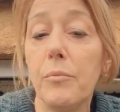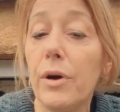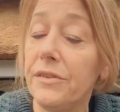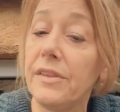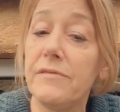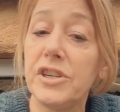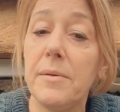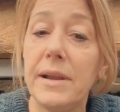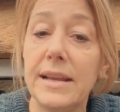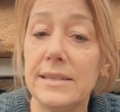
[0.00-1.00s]
Once they've
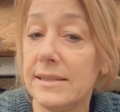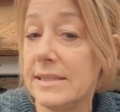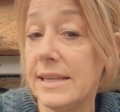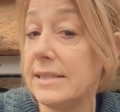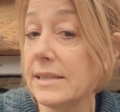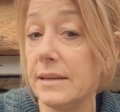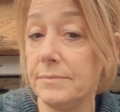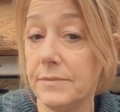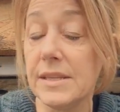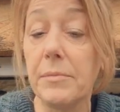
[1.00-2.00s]
germinated, the seeds
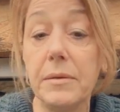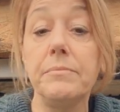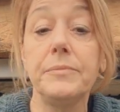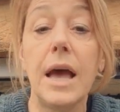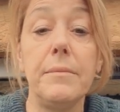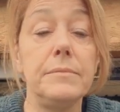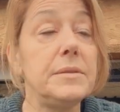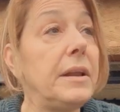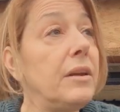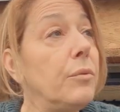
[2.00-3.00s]
can, some of them,
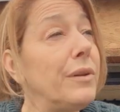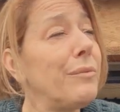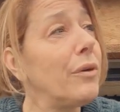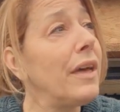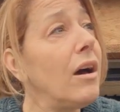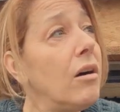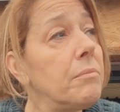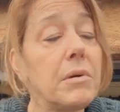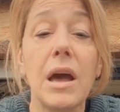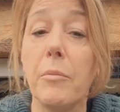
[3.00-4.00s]
depending on what they
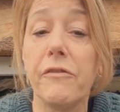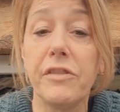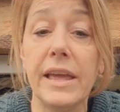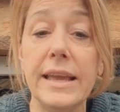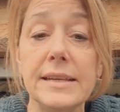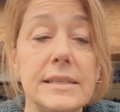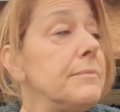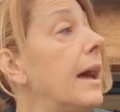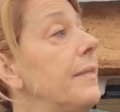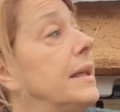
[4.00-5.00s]
are, come off the heat
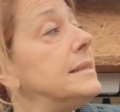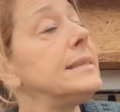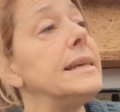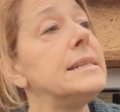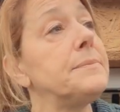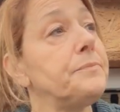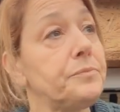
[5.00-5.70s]
and then sit